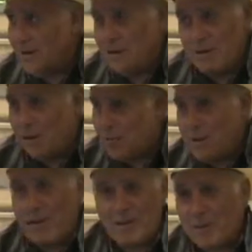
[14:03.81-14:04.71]
It didn't go
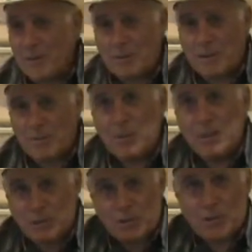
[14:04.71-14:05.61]
through any of those people.
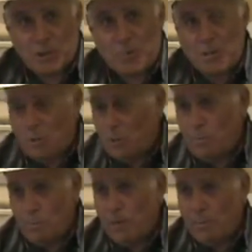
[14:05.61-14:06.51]
Just our Supreme Court,